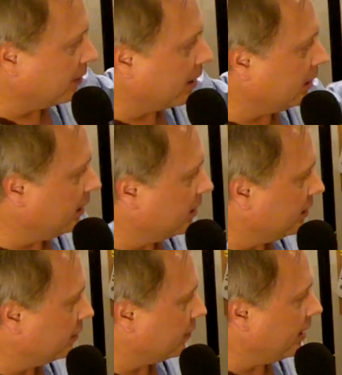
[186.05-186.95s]
directly into
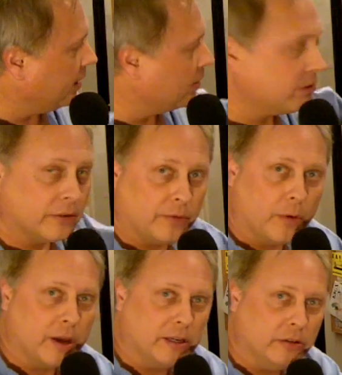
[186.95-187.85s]
this radio, so if
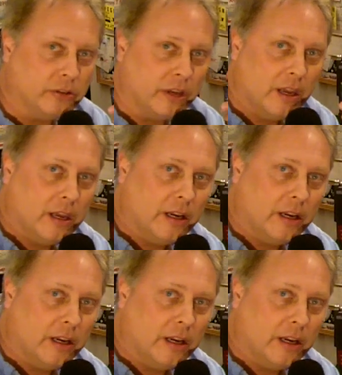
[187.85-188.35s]
you wanted to use